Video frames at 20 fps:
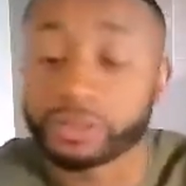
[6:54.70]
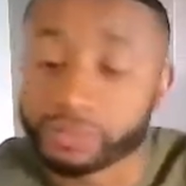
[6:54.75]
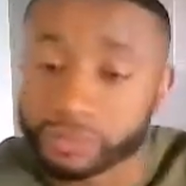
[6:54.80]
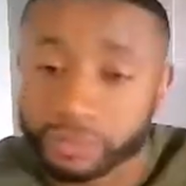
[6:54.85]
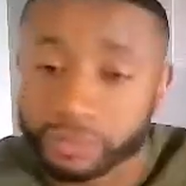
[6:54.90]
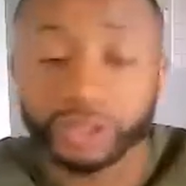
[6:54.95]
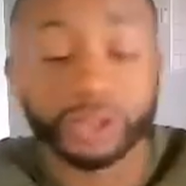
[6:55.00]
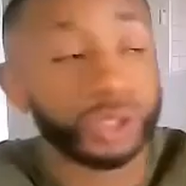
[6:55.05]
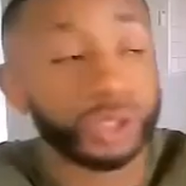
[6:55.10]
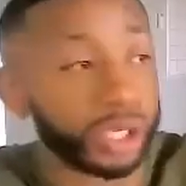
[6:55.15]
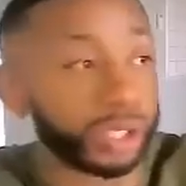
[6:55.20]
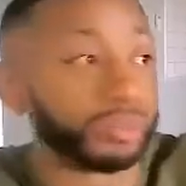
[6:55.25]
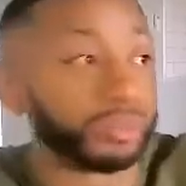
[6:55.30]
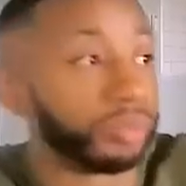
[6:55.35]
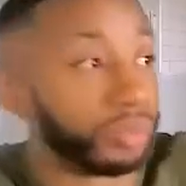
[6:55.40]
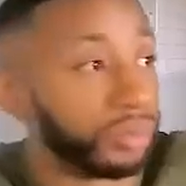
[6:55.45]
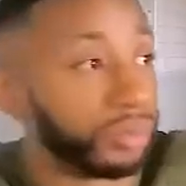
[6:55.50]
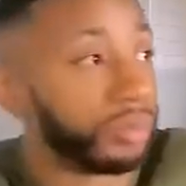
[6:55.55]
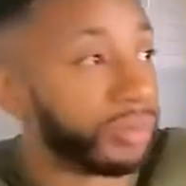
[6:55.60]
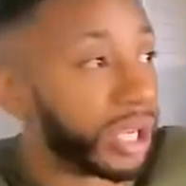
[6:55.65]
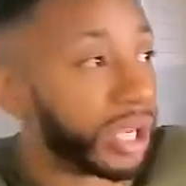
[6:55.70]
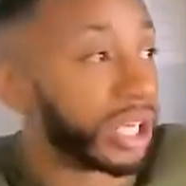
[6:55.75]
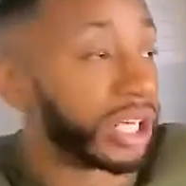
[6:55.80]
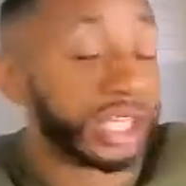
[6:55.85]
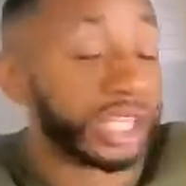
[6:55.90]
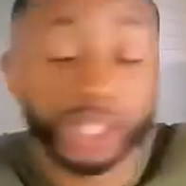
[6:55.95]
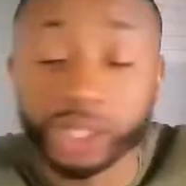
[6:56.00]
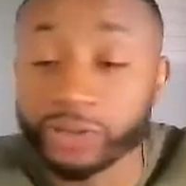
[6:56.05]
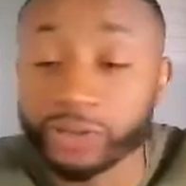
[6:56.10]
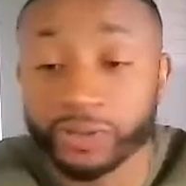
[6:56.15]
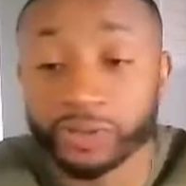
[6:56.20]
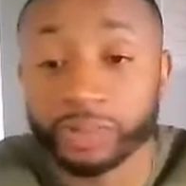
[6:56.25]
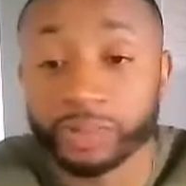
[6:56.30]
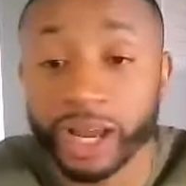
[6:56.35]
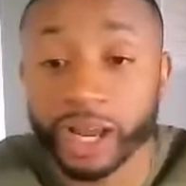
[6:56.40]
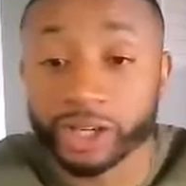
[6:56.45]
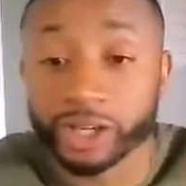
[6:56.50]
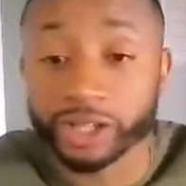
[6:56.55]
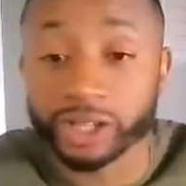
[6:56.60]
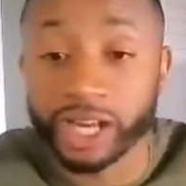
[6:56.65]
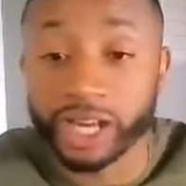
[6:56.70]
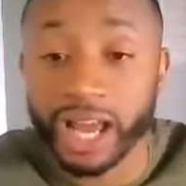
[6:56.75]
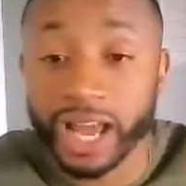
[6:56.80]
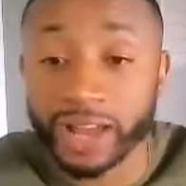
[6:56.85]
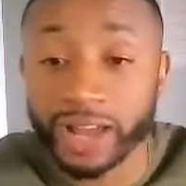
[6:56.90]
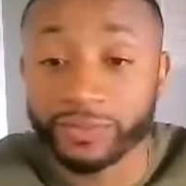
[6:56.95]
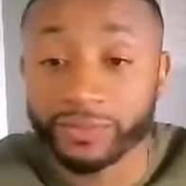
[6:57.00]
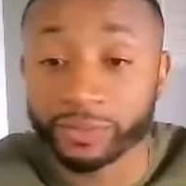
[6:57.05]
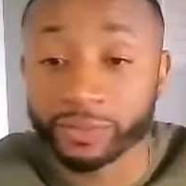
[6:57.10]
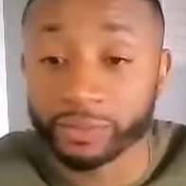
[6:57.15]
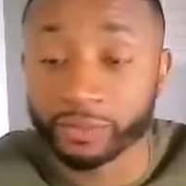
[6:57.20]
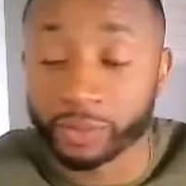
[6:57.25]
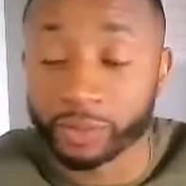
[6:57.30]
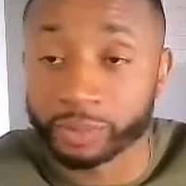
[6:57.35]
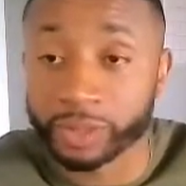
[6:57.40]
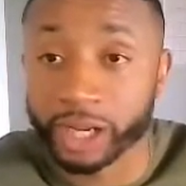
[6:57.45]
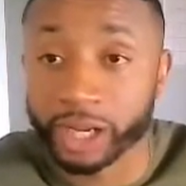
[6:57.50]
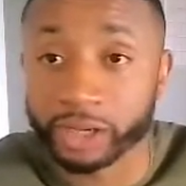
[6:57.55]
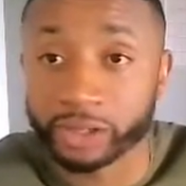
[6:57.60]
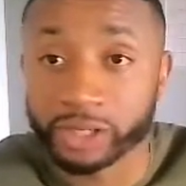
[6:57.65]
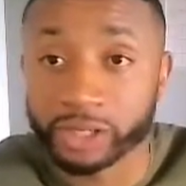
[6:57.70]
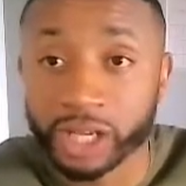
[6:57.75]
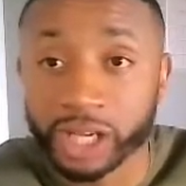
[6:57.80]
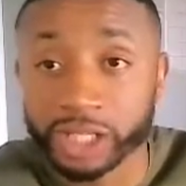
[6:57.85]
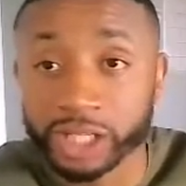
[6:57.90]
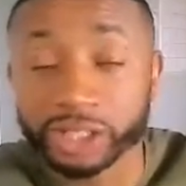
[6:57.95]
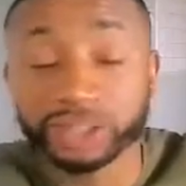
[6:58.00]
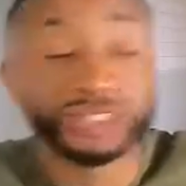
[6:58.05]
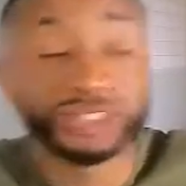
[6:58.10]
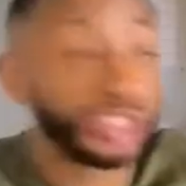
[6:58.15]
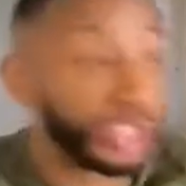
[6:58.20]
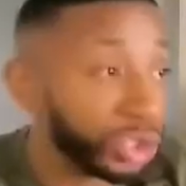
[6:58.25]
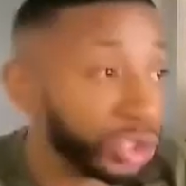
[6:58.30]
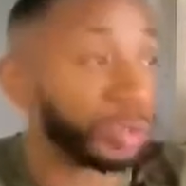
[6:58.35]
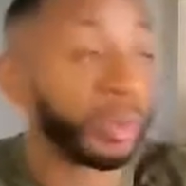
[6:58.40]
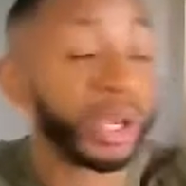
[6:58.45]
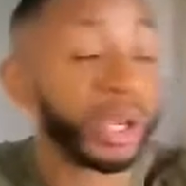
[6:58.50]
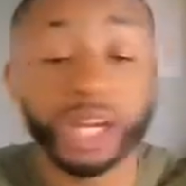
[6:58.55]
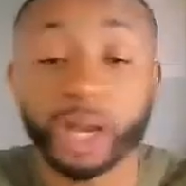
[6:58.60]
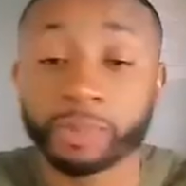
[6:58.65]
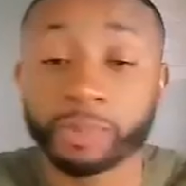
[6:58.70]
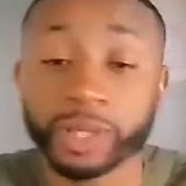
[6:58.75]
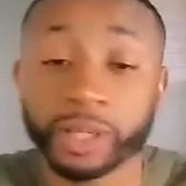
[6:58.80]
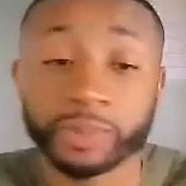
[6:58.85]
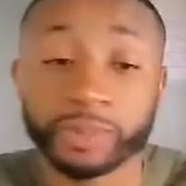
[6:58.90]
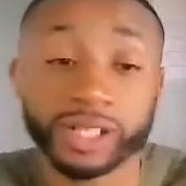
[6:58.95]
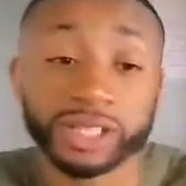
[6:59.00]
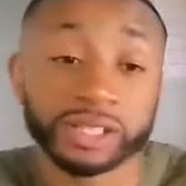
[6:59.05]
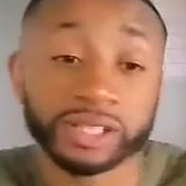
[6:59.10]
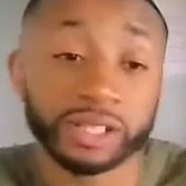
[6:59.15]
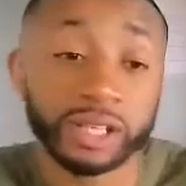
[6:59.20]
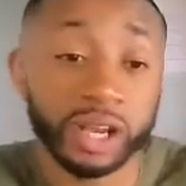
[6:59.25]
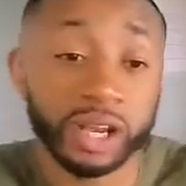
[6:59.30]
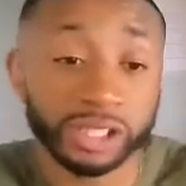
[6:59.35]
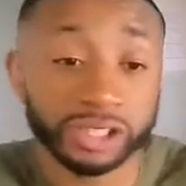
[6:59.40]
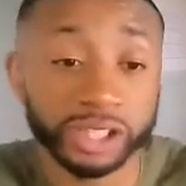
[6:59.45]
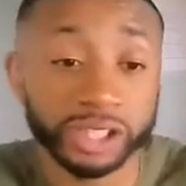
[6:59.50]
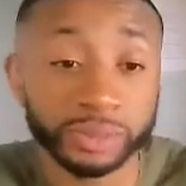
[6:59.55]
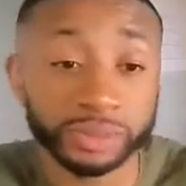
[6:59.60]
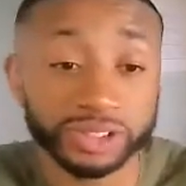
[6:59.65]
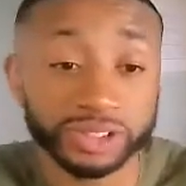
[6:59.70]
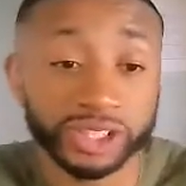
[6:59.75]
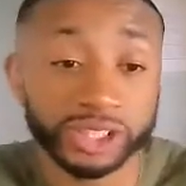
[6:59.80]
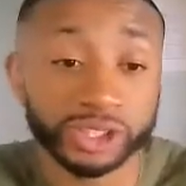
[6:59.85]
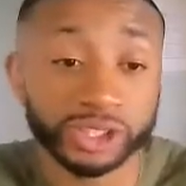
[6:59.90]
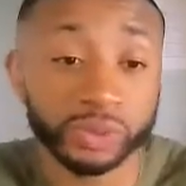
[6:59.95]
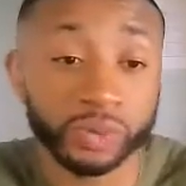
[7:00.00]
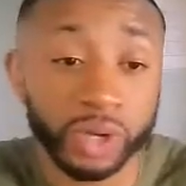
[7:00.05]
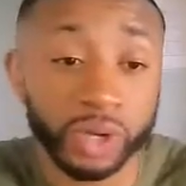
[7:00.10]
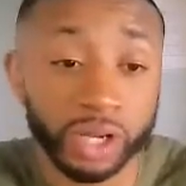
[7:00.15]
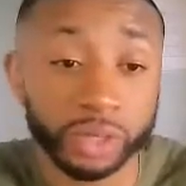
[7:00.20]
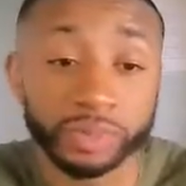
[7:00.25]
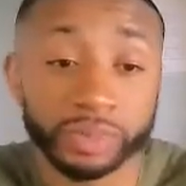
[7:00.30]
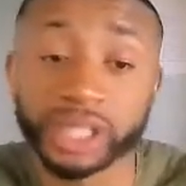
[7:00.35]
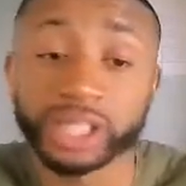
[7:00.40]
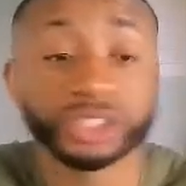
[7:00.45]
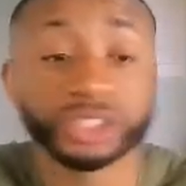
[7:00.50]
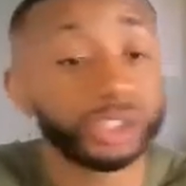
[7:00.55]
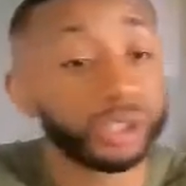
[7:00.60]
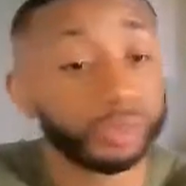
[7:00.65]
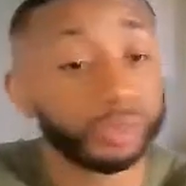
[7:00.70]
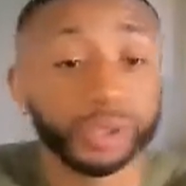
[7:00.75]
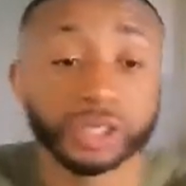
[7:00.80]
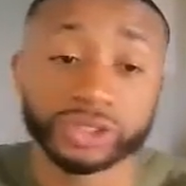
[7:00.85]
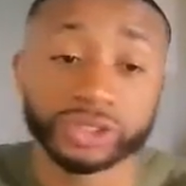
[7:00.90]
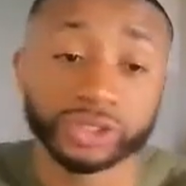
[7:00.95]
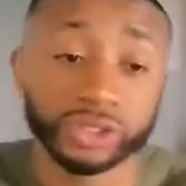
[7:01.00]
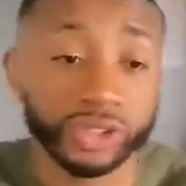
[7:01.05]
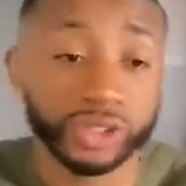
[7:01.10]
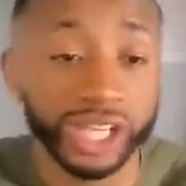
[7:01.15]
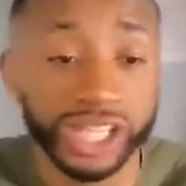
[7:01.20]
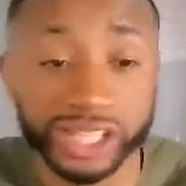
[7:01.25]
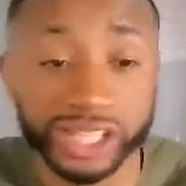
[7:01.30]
you could, in a year from now, year and a half from now, you still may not be able to get the large limits that you want because your personal credit